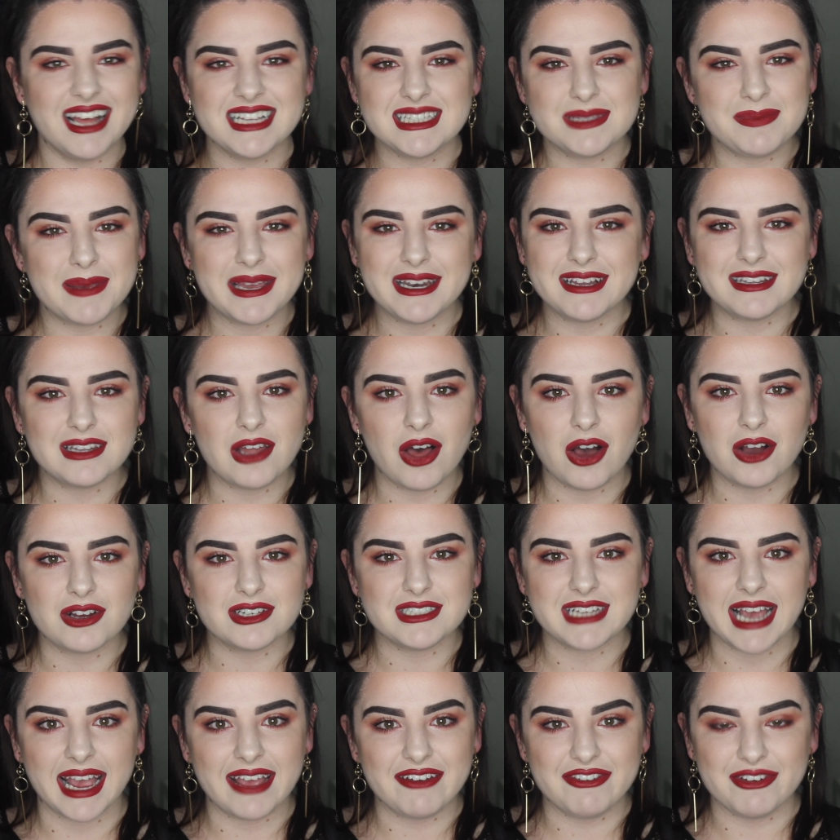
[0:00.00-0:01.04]
It's been a long
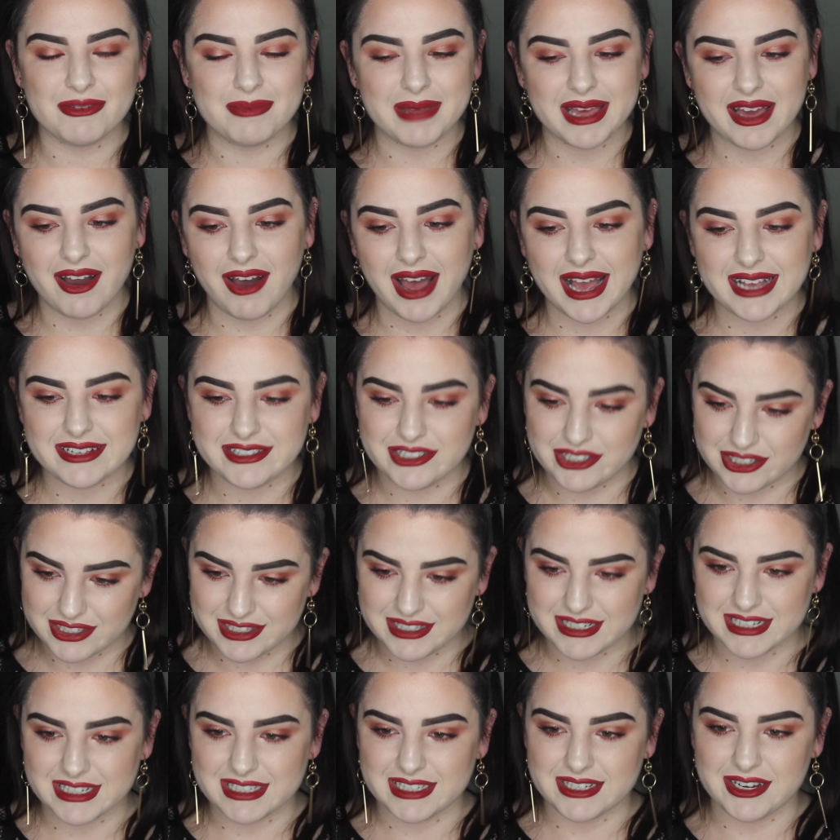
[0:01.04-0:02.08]
day for me, guys,
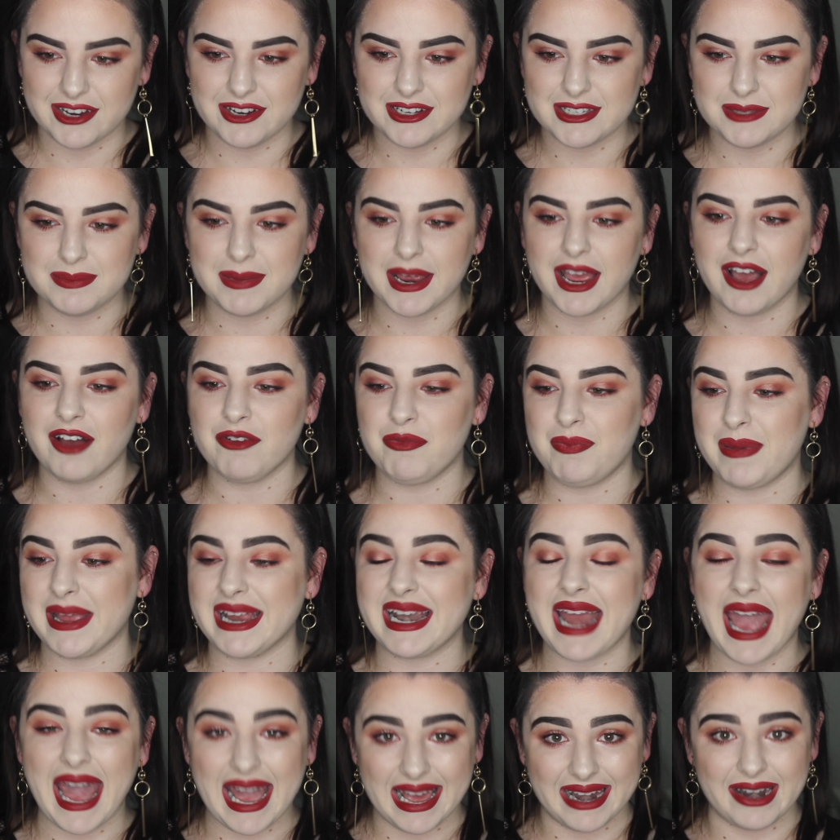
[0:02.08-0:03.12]
just excuse me. I've
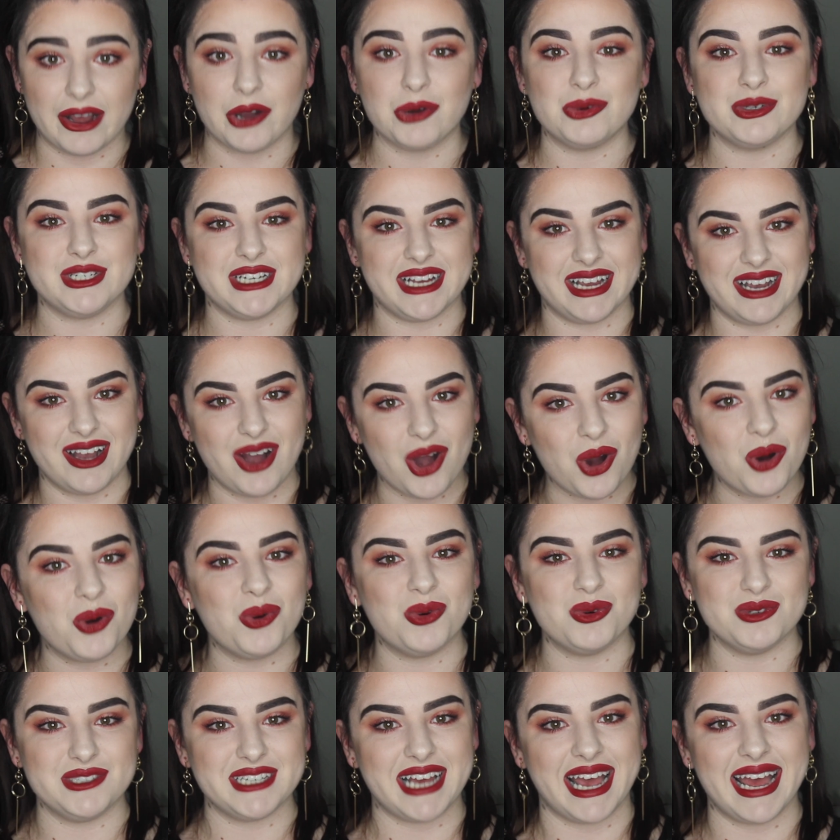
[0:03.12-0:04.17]
been adulting
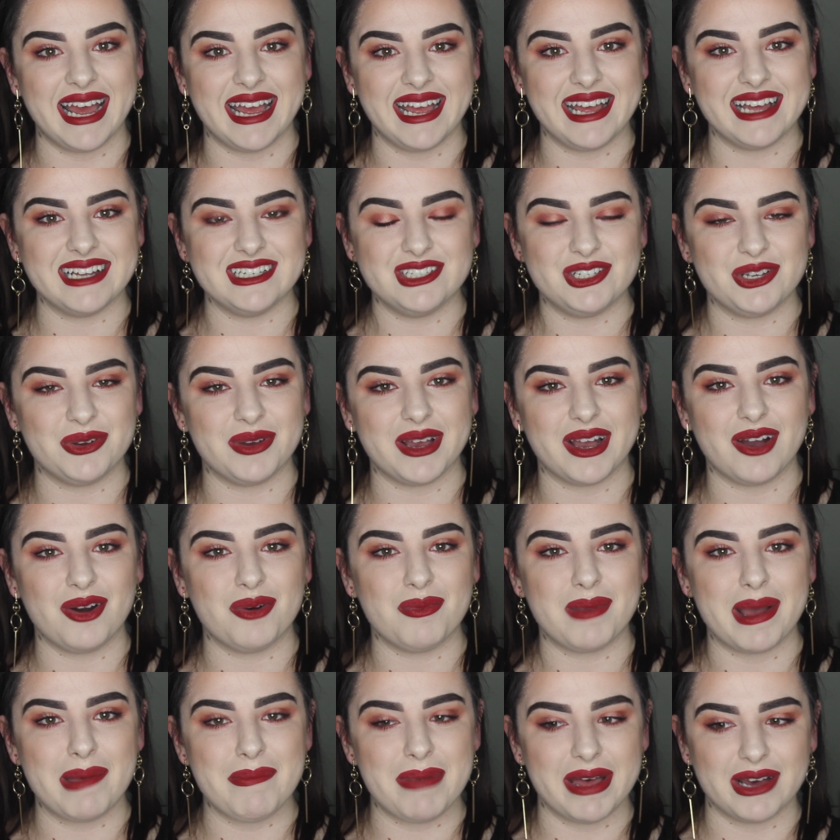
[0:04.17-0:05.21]
all day and doing all
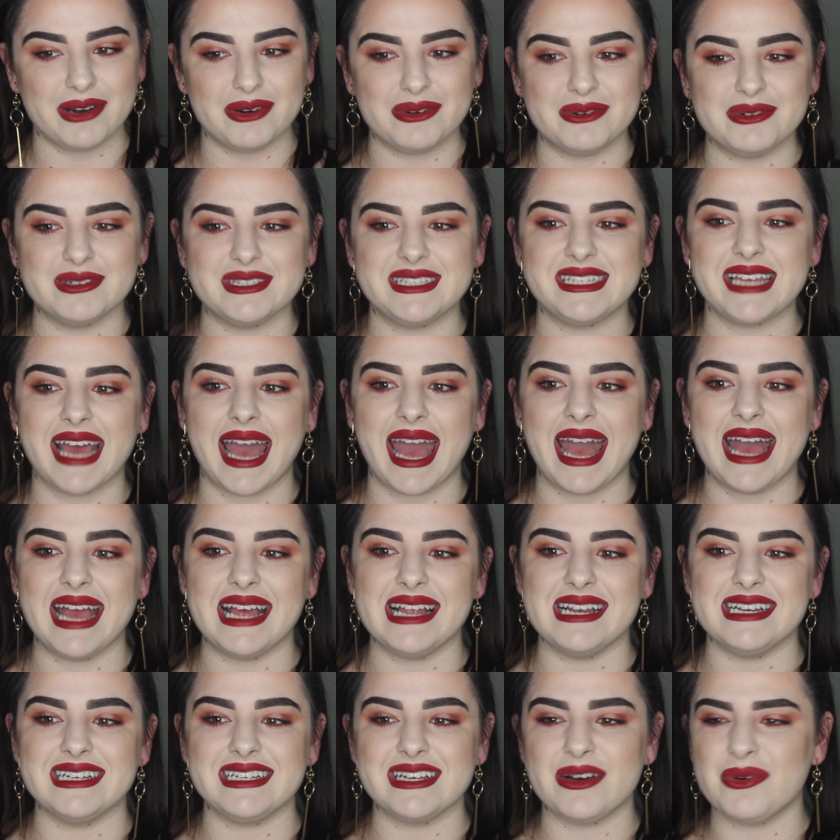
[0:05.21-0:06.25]
my bills
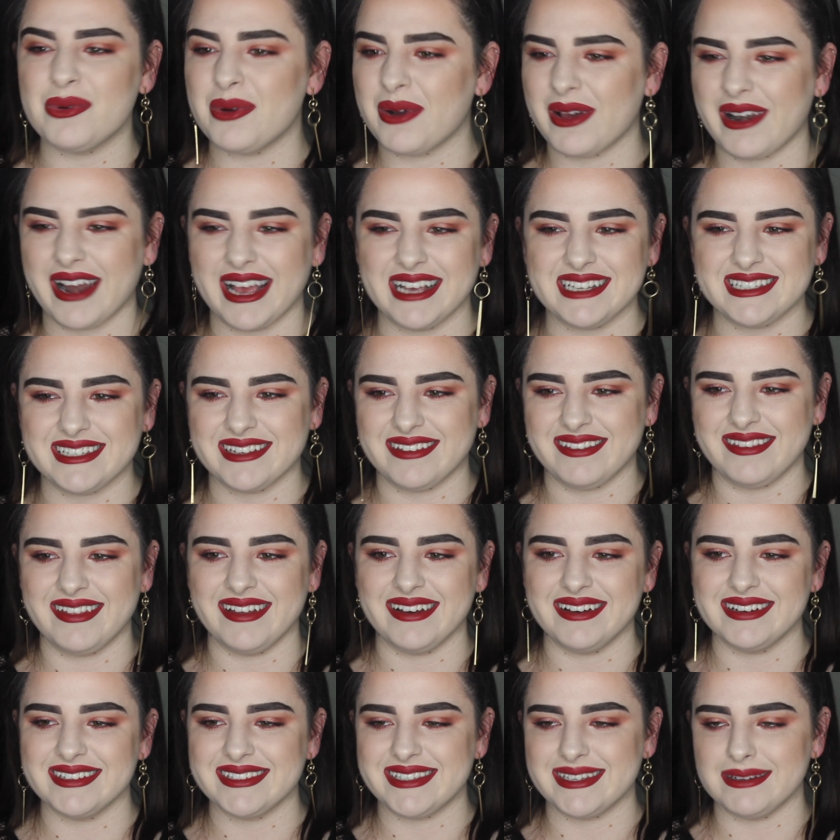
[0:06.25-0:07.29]
and organising
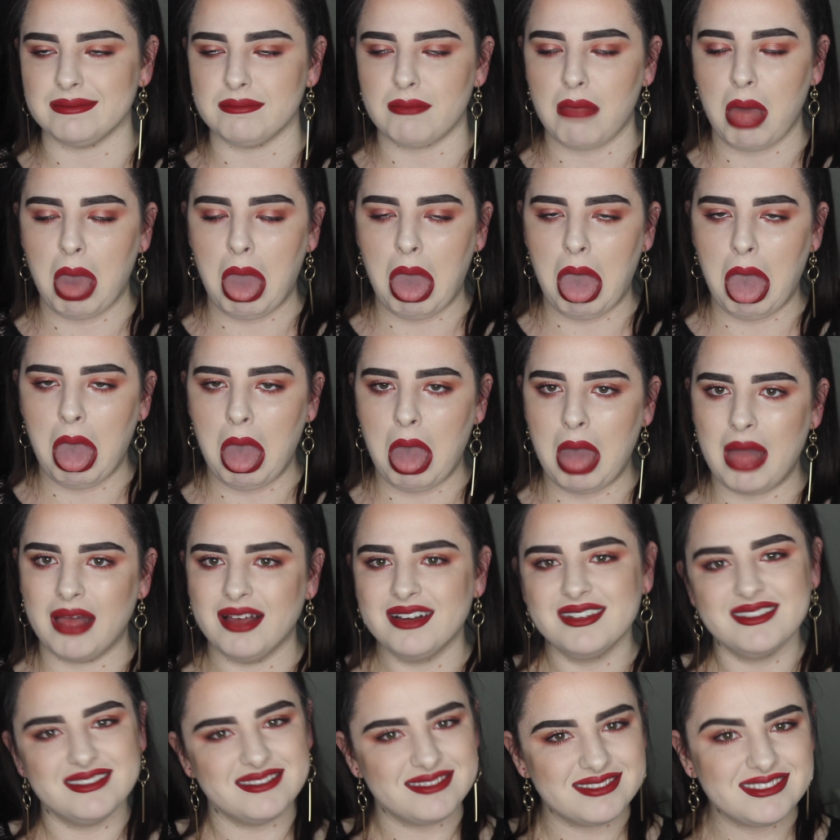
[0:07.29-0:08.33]
things, and
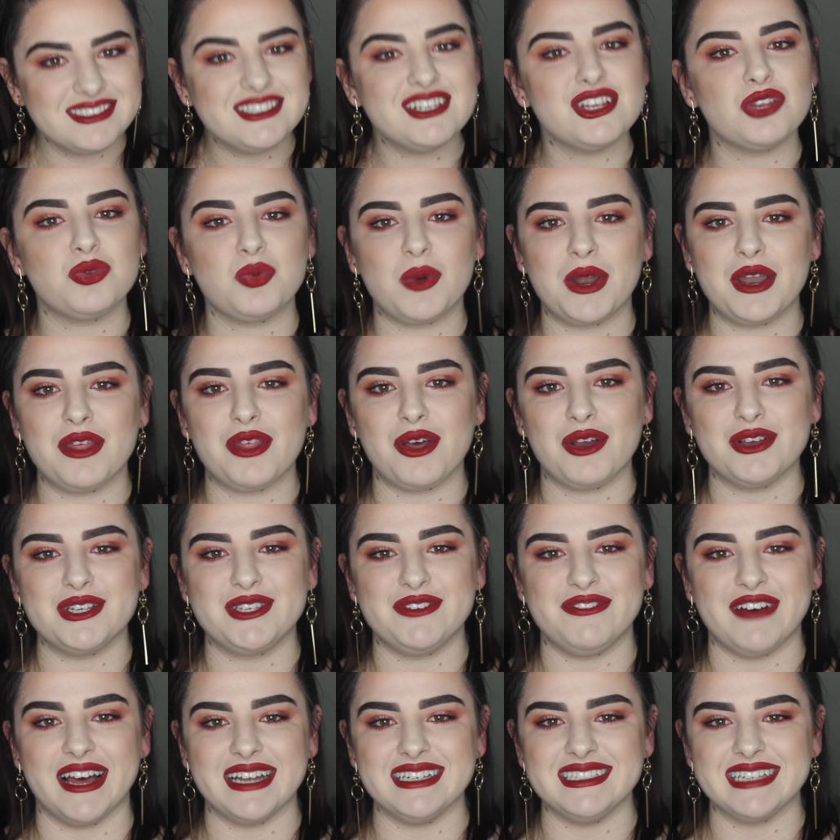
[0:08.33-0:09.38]
just one of those
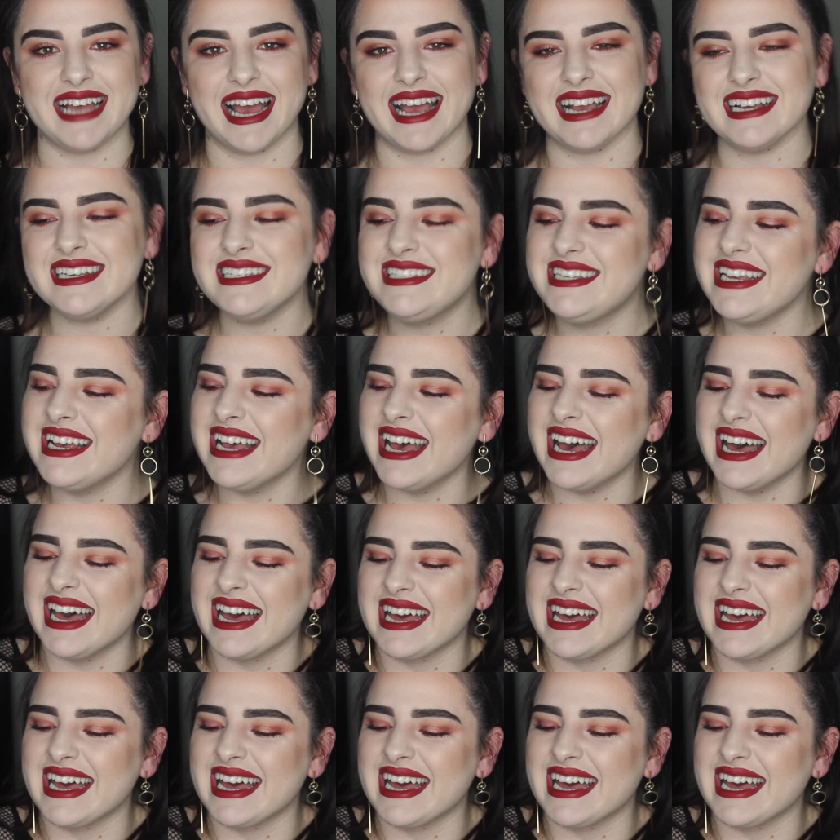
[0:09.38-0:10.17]
fun days.